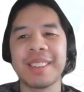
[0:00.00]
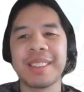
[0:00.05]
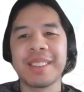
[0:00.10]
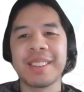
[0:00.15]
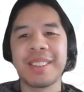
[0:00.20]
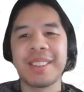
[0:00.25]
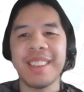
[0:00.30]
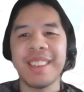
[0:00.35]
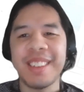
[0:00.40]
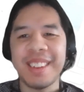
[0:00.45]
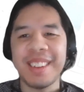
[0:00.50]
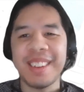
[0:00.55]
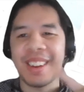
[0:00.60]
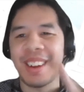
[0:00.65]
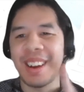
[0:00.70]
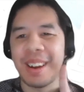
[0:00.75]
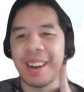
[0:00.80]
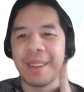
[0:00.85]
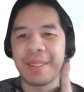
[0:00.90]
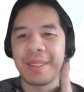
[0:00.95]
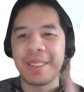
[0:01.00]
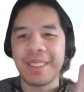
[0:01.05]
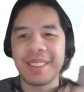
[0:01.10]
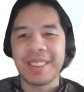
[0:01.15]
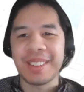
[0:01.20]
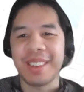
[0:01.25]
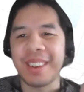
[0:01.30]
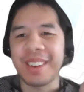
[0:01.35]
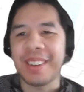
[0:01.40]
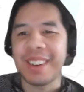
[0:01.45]
Jason,
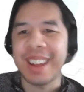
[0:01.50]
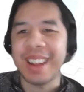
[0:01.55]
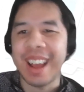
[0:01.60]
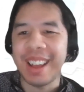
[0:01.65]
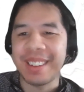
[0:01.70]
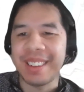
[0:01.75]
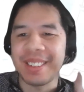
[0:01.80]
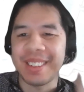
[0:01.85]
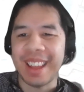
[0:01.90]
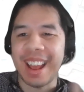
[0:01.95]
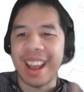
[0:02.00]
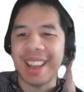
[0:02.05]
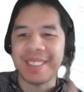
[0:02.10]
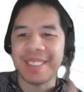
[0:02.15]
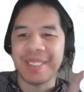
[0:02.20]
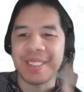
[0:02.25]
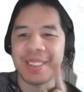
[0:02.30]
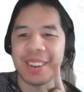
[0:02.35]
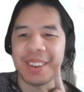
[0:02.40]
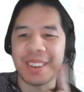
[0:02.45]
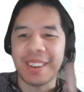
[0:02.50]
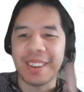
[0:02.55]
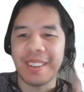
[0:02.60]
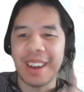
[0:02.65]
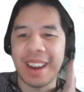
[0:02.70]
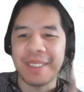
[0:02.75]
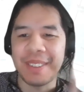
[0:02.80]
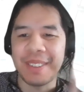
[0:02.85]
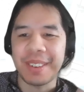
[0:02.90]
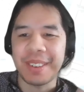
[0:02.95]
you already asked one, so I'll go
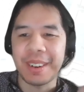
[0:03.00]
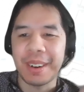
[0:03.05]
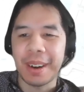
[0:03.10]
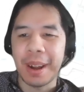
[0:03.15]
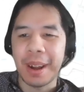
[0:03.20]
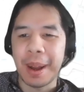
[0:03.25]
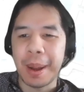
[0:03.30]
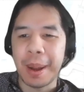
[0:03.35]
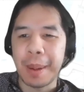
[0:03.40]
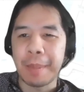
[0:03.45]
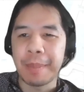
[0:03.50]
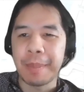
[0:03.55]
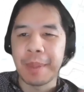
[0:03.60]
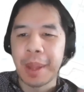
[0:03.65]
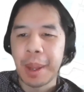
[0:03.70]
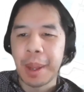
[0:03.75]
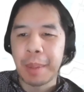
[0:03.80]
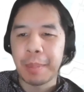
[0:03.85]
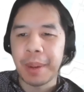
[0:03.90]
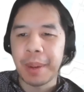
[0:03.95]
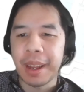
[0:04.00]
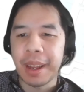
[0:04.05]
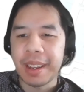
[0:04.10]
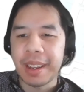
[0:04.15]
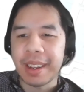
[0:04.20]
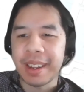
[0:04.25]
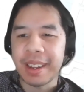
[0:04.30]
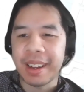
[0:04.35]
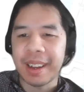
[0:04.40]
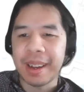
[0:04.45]
after.
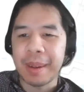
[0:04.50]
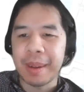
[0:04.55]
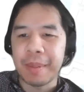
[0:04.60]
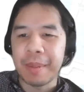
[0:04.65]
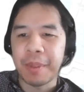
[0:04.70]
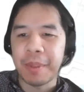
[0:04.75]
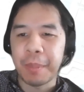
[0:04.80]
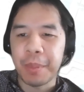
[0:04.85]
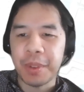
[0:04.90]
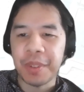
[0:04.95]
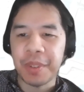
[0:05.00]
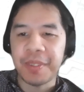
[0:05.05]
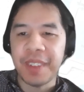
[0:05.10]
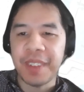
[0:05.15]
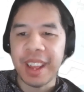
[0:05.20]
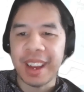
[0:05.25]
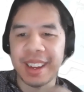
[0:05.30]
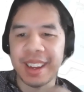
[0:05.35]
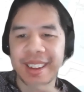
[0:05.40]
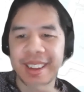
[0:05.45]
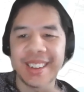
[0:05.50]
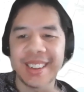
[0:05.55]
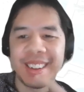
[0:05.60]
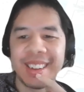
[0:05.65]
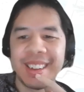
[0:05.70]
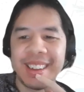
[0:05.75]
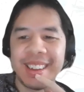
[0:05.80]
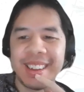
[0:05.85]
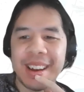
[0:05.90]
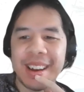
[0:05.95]
From Sophia,
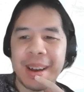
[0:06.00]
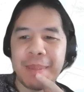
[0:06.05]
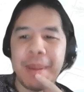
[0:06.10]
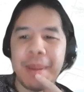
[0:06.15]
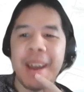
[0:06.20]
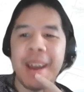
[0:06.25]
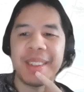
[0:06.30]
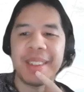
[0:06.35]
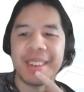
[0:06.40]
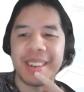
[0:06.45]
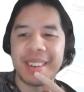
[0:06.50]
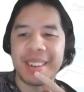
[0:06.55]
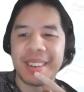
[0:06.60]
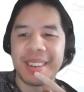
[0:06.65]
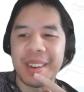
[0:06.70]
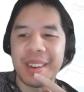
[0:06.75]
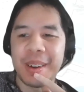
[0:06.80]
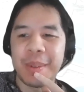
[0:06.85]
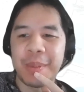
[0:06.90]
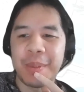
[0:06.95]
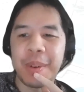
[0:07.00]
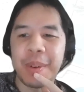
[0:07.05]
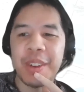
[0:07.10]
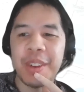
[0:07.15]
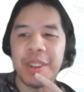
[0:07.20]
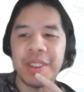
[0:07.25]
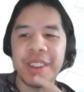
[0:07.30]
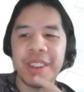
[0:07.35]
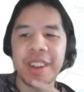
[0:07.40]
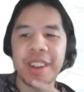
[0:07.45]
Heather, where do
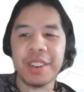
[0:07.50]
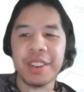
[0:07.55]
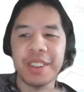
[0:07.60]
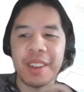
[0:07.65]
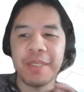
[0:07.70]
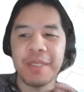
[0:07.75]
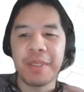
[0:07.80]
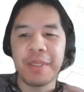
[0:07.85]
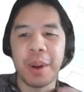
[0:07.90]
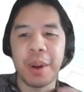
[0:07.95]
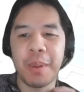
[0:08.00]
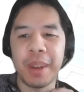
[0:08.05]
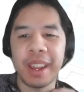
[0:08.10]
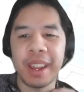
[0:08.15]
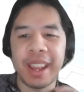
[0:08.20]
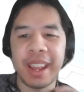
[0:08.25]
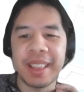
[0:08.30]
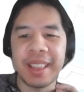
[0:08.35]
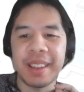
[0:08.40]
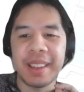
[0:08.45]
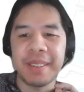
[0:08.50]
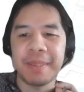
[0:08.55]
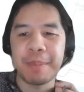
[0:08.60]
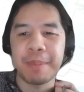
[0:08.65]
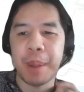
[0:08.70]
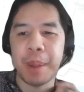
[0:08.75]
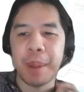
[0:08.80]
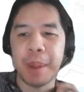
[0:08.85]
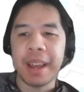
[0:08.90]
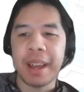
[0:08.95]
you see yourself going in the
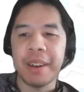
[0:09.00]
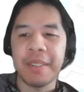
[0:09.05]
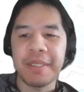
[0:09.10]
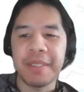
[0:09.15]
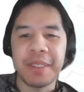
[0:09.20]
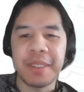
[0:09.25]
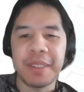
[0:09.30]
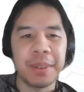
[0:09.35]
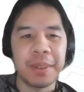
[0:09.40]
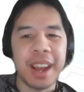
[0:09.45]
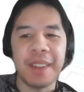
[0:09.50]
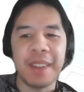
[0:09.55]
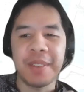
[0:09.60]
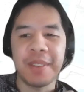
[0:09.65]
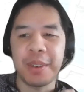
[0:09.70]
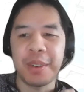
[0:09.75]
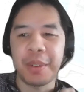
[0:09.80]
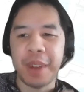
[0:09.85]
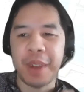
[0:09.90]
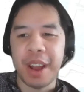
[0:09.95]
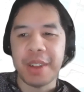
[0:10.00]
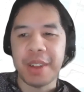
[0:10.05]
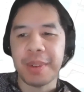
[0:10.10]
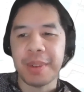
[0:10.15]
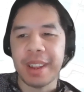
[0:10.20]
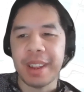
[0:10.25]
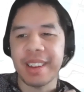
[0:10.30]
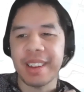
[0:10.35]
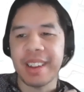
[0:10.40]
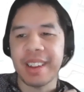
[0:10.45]
public health field after you
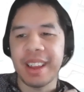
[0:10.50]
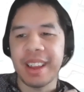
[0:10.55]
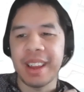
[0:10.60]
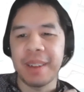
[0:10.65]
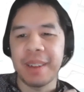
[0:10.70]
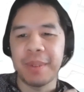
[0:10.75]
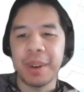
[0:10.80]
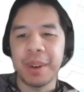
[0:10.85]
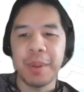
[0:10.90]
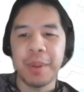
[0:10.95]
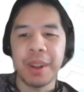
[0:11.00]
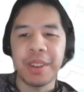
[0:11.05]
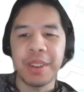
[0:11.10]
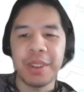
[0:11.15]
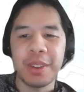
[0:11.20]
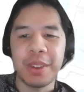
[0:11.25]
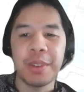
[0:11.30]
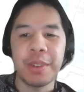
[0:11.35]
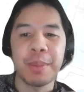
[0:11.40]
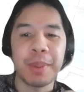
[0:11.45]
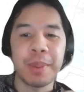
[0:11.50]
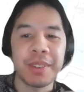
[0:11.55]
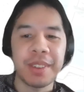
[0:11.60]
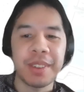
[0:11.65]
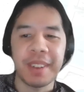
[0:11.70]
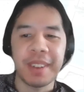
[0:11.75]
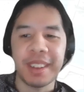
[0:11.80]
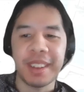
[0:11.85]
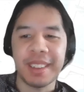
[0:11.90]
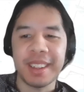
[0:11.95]
graduate? And what do you want to do
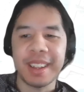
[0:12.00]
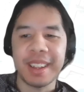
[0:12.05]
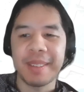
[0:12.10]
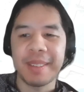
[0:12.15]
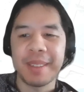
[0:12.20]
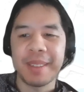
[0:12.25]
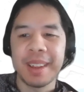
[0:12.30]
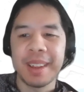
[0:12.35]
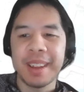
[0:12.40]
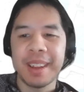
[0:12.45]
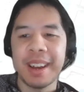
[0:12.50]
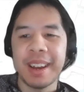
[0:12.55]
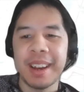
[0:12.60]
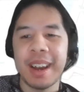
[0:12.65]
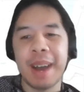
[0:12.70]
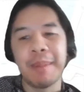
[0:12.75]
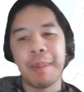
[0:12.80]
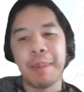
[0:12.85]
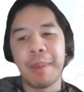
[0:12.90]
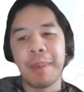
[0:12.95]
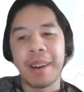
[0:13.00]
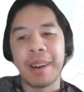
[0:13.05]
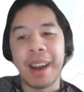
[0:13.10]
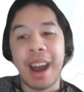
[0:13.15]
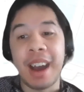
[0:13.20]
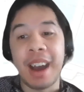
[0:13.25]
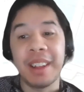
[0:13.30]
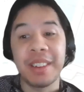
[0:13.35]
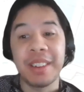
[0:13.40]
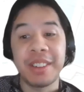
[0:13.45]
specifically? I'm a
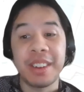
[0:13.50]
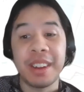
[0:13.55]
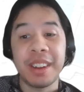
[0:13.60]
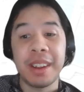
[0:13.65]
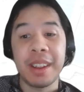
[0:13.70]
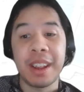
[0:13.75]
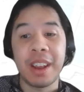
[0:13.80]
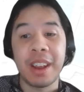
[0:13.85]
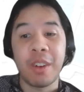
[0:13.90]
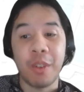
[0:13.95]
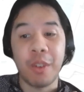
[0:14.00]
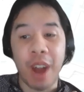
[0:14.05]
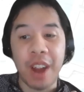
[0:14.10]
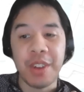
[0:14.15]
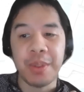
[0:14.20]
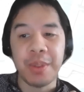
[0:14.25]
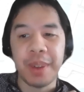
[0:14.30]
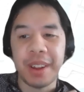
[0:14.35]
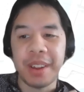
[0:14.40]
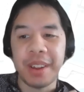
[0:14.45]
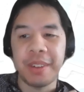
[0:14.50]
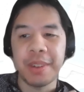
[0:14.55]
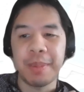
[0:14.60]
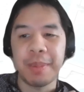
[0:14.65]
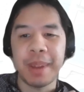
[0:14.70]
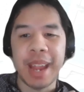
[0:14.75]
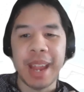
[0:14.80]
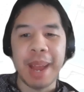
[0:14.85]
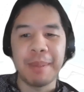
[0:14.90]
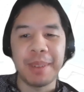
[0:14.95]
biology graduate who's
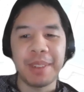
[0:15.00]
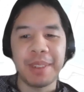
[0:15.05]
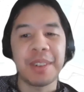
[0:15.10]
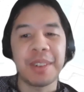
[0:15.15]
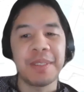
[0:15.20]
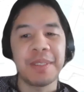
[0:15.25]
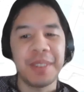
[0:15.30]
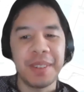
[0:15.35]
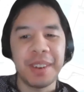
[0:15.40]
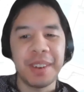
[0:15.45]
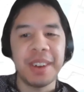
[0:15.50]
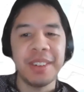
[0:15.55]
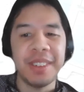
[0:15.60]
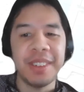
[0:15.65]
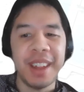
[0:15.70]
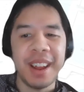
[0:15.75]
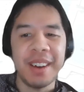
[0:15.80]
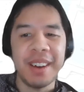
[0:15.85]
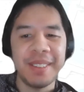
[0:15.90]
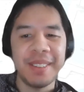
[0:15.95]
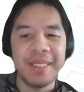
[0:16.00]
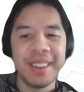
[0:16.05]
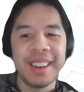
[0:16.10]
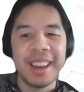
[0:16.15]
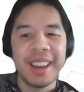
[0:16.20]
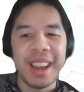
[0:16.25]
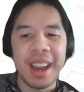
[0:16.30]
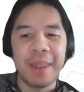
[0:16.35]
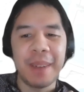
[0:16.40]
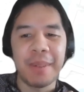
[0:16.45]
been aimless for a few years now
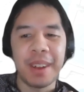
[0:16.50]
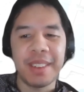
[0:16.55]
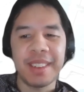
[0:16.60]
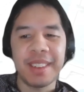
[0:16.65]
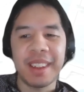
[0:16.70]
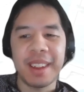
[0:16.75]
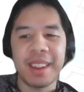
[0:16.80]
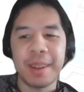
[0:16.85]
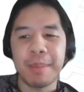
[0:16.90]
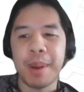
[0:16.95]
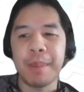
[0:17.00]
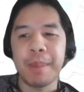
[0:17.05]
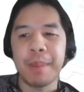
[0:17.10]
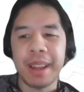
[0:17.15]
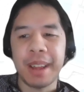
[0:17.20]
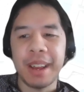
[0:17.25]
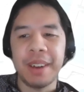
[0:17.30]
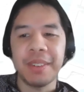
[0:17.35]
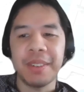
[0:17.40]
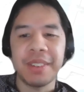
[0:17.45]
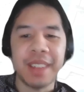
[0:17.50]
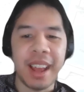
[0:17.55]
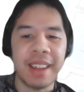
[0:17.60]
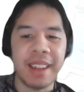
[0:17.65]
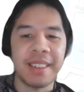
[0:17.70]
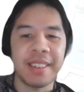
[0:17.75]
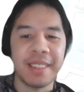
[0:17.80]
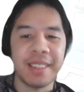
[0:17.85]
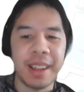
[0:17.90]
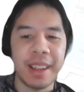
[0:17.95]
and wants to get into public health /
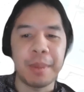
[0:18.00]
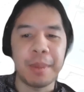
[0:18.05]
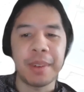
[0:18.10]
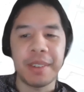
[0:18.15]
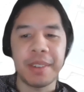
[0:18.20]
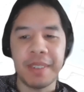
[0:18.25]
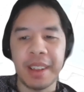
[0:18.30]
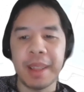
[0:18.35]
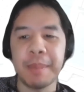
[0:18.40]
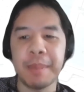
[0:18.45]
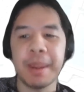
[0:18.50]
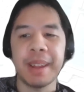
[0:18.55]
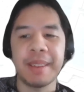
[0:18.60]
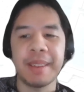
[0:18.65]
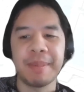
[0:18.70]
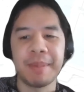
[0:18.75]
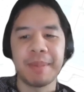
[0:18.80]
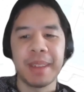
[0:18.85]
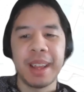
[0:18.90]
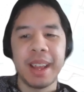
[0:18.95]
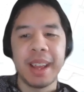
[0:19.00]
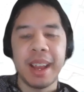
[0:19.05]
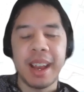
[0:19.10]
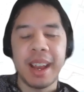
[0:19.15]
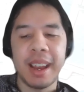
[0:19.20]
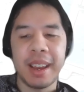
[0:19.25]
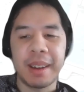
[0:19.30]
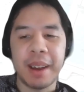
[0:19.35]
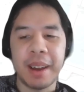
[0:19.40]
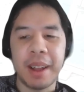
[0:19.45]
sustainable development
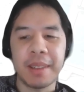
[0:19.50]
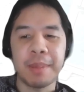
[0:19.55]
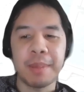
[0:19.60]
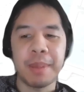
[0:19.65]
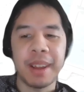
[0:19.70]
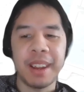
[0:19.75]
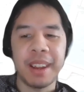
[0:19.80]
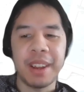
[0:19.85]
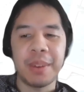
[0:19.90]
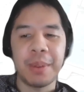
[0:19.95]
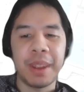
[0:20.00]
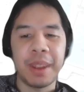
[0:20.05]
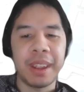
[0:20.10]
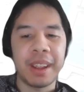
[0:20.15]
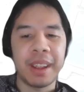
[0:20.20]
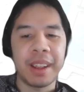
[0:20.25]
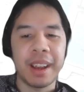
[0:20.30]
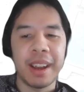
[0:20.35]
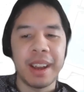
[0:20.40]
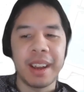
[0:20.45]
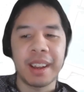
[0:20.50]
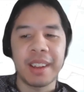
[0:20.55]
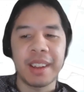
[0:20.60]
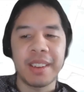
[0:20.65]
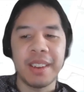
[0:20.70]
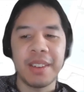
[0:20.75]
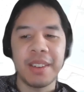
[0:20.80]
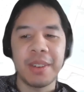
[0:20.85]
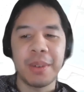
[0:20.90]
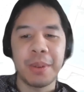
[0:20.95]
and contemplating doing a
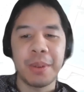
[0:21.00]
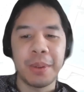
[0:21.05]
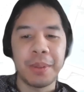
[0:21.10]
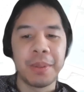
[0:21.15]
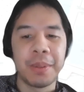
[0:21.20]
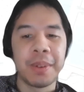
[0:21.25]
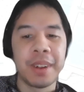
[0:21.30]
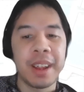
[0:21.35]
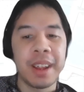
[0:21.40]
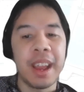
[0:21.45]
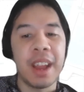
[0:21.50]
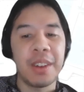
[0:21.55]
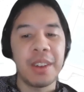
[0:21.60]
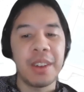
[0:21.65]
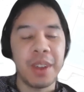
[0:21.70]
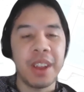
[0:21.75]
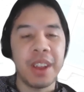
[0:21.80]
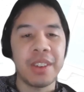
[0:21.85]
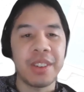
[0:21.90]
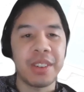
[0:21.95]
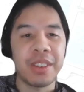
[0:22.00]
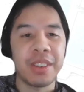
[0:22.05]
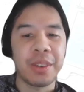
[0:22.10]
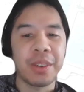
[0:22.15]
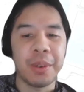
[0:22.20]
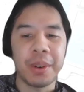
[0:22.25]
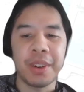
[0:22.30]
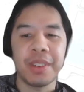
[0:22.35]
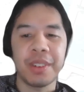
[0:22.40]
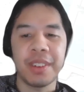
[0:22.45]
continued education
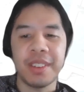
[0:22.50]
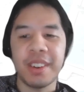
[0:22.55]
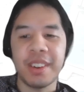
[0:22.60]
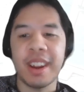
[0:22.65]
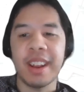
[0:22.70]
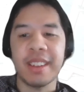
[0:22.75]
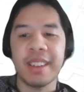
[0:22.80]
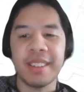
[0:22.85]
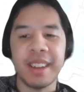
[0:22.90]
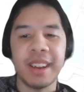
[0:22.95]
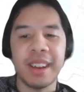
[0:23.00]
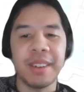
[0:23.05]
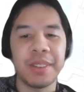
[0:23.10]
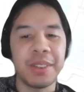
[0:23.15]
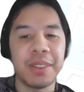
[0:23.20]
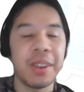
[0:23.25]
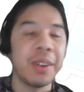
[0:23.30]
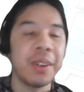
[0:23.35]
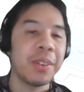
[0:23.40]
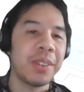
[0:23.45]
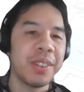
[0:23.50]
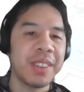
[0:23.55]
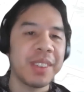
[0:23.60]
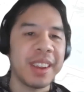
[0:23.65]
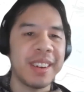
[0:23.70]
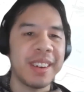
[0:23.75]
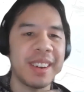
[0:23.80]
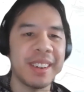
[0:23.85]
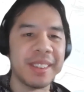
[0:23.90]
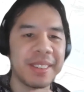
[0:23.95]
course in GIS now. So she's
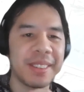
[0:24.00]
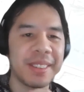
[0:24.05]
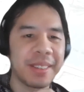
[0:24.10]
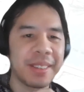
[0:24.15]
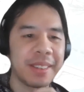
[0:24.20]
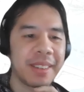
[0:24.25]
curious.